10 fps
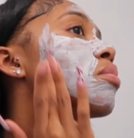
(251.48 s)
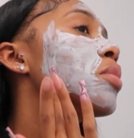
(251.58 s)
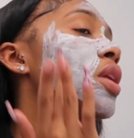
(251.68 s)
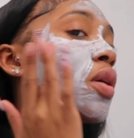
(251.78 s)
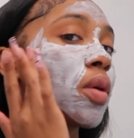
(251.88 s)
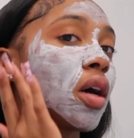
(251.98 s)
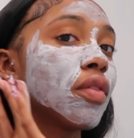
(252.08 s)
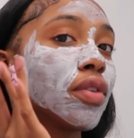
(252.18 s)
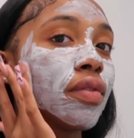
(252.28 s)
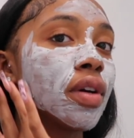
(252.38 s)
But no,
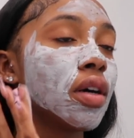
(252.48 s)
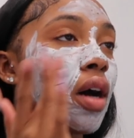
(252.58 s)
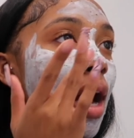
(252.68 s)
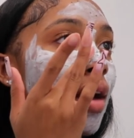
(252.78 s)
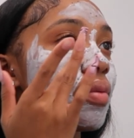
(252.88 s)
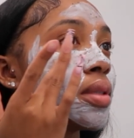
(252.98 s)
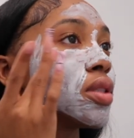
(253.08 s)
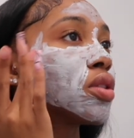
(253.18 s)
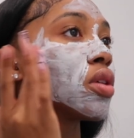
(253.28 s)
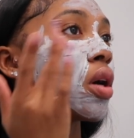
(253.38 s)
y'all, for real, I have
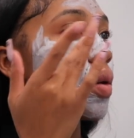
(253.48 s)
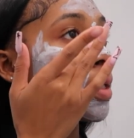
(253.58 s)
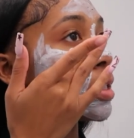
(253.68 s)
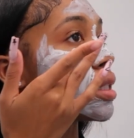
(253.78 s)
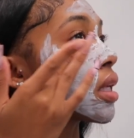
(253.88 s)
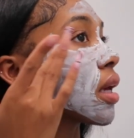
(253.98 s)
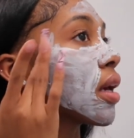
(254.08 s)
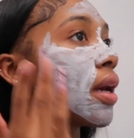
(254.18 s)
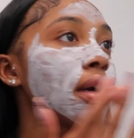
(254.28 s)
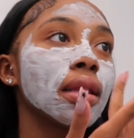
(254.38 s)
been so into
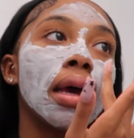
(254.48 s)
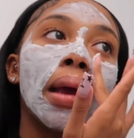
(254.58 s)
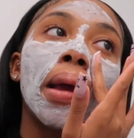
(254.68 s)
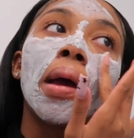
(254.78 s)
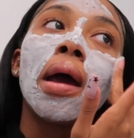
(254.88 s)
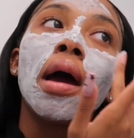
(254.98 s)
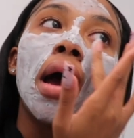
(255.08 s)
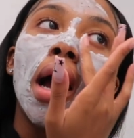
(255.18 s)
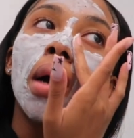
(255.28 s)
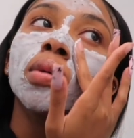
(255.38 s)
skincare. Like,
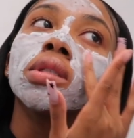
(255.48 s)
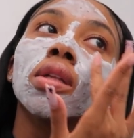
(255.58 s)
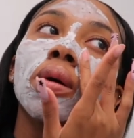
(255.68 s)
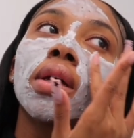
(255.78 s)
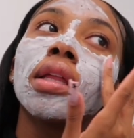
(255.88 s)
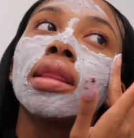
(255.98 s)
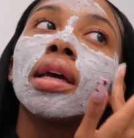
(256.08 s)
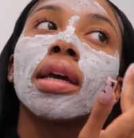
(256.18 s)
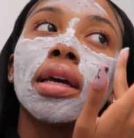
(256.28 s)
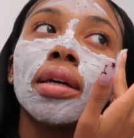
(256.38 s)
I was low-key
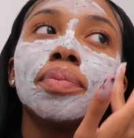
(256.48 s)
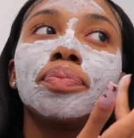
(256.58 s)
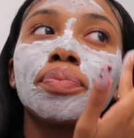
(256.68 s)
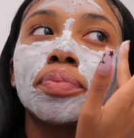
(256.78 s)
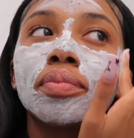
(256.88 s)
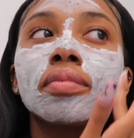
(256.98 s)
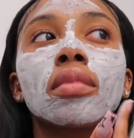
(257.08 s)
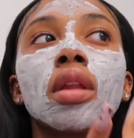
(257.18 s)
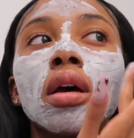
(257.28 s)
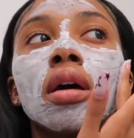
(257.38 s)
thinking
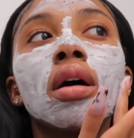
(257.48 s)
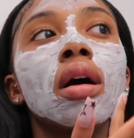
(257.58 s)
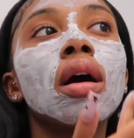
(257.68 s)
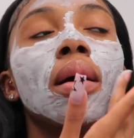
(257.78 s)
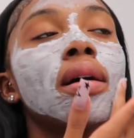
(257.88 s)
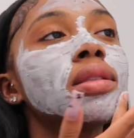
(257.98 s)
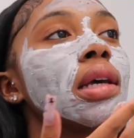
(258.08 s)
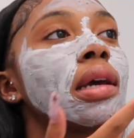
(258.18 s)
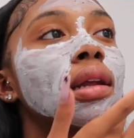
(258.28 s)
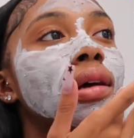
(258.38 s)
about
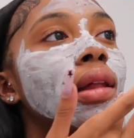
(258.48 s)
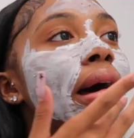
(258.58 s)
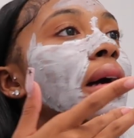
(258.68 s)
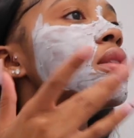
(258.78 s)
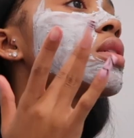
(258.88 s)
taking a class